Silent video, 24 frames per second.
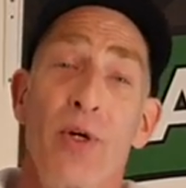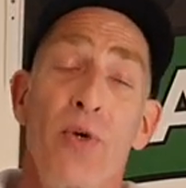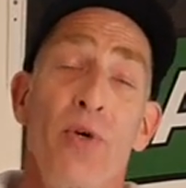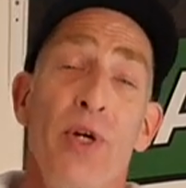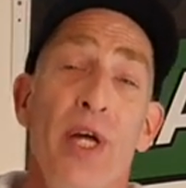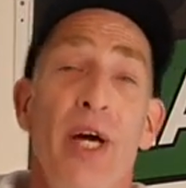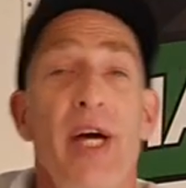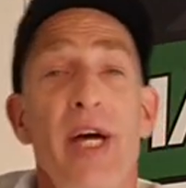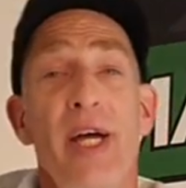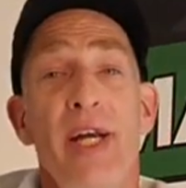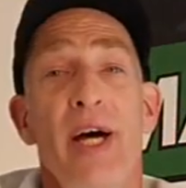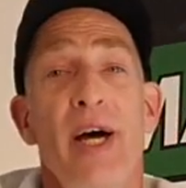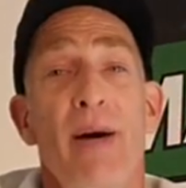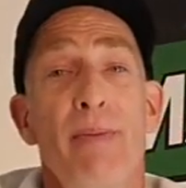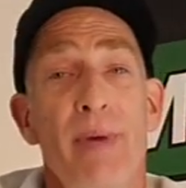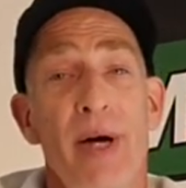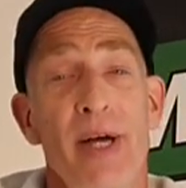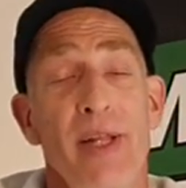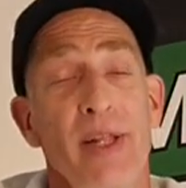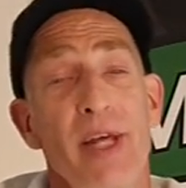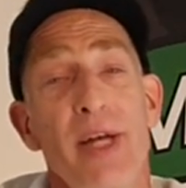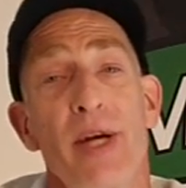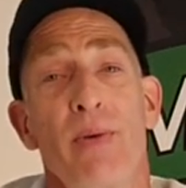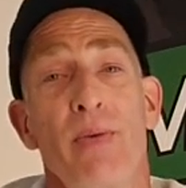good heat up
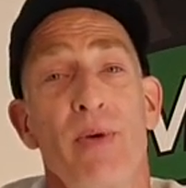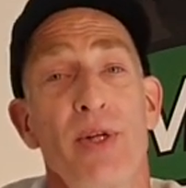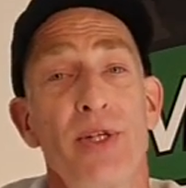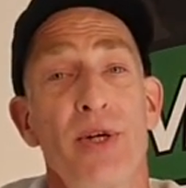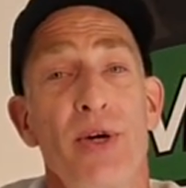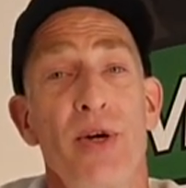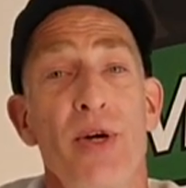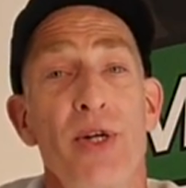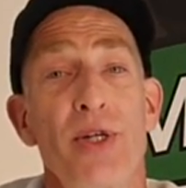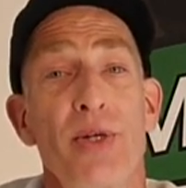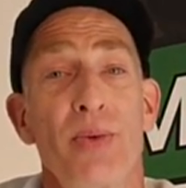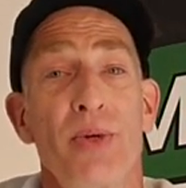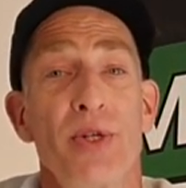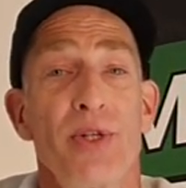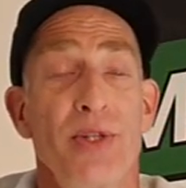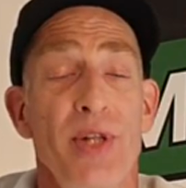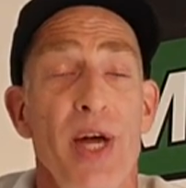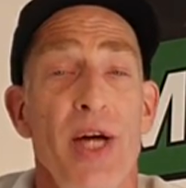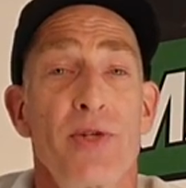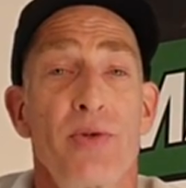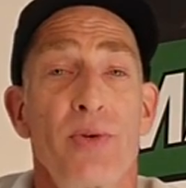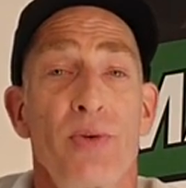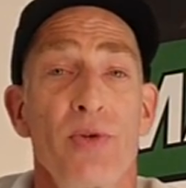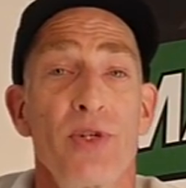and let it return to its
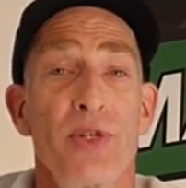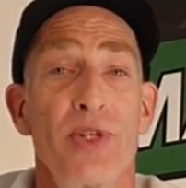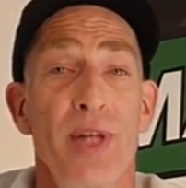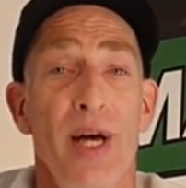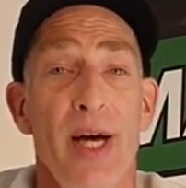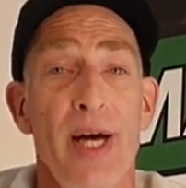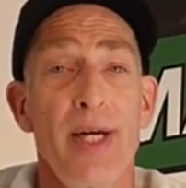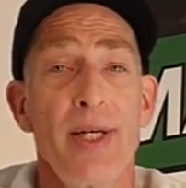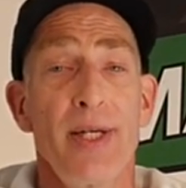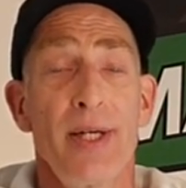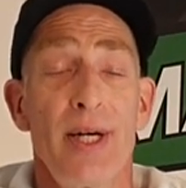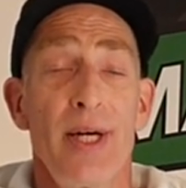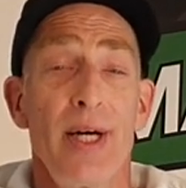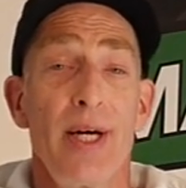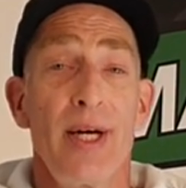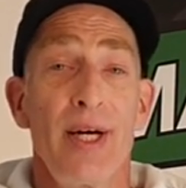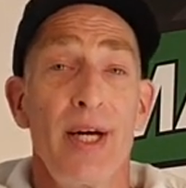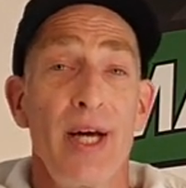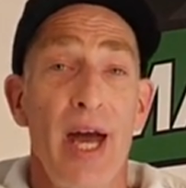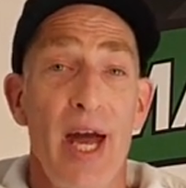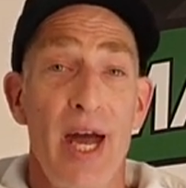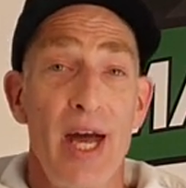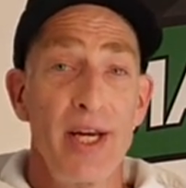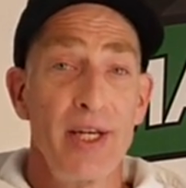natural state,
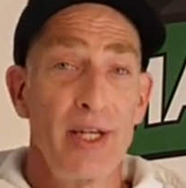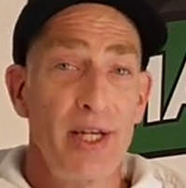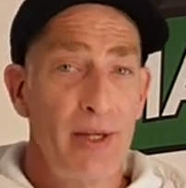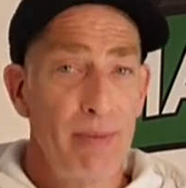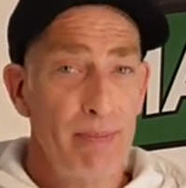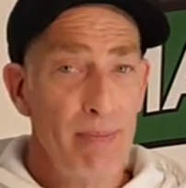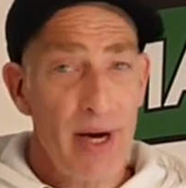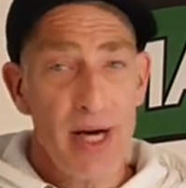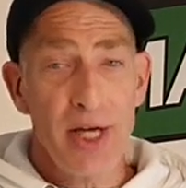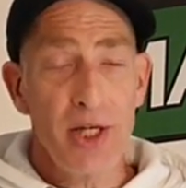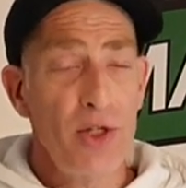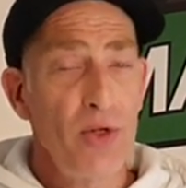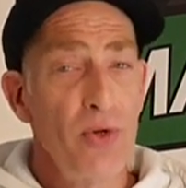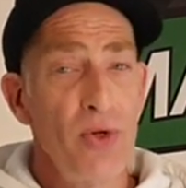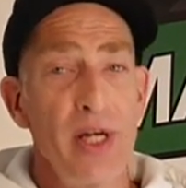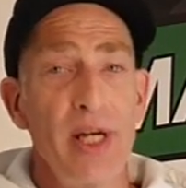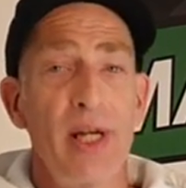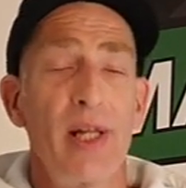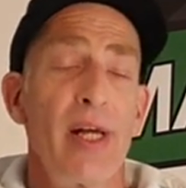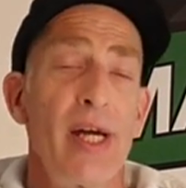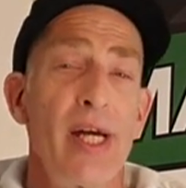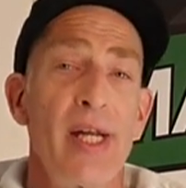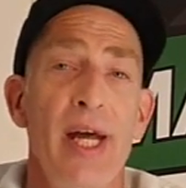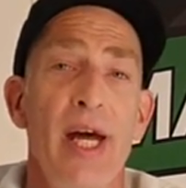and make sure you
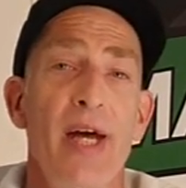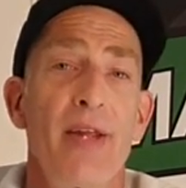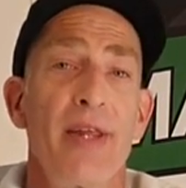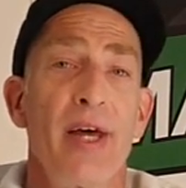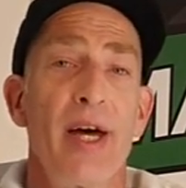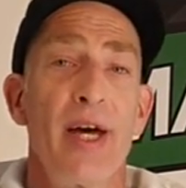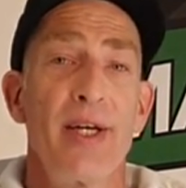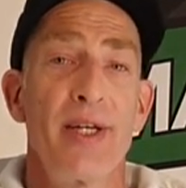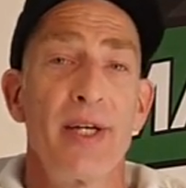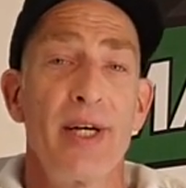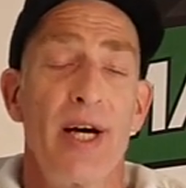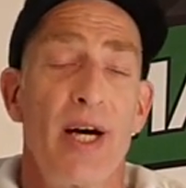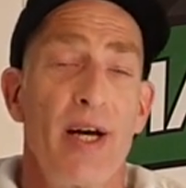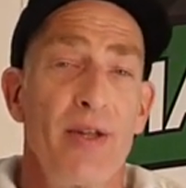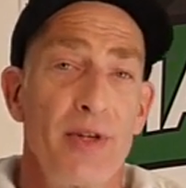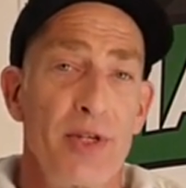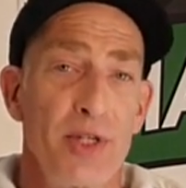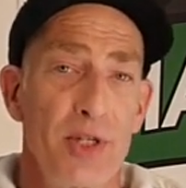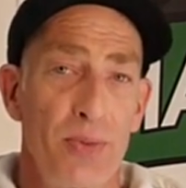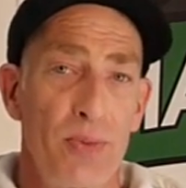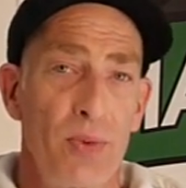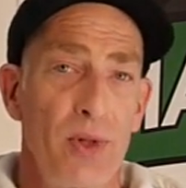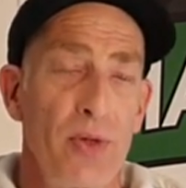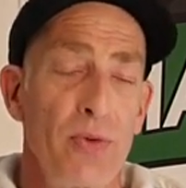clean out that uh,
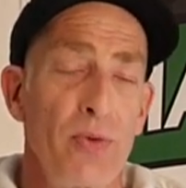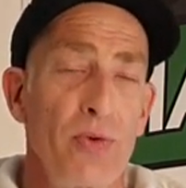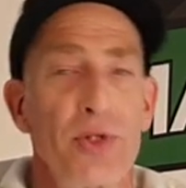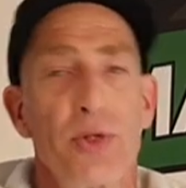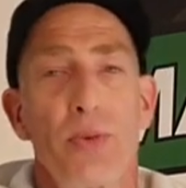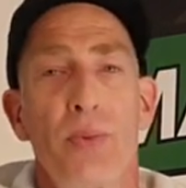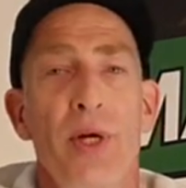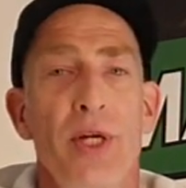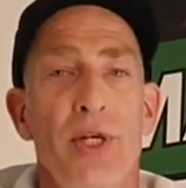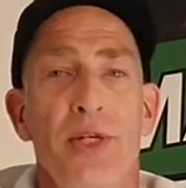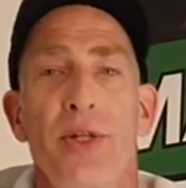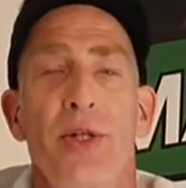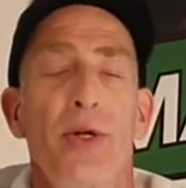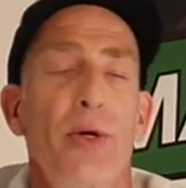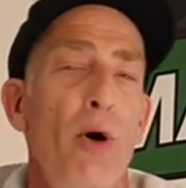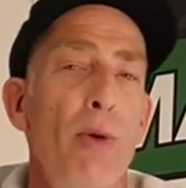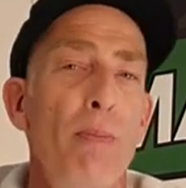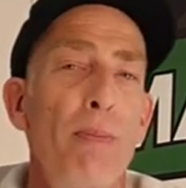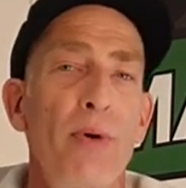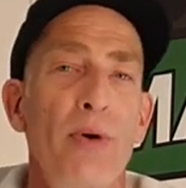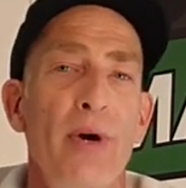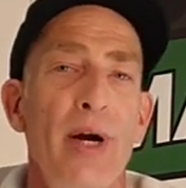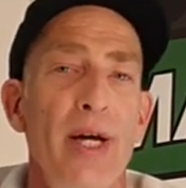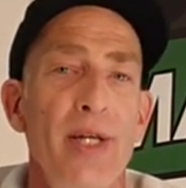this little switch that
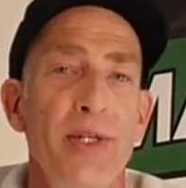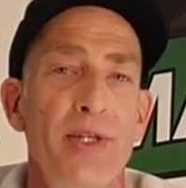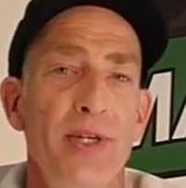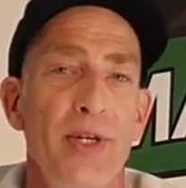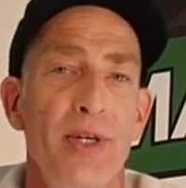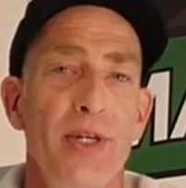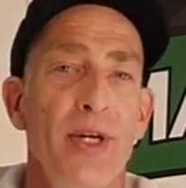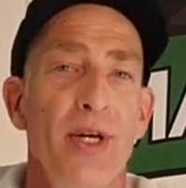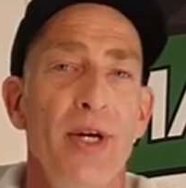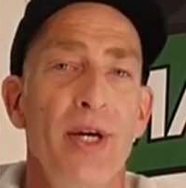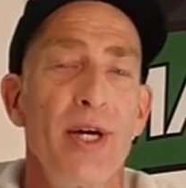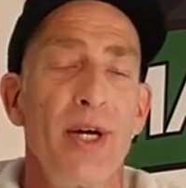operates it.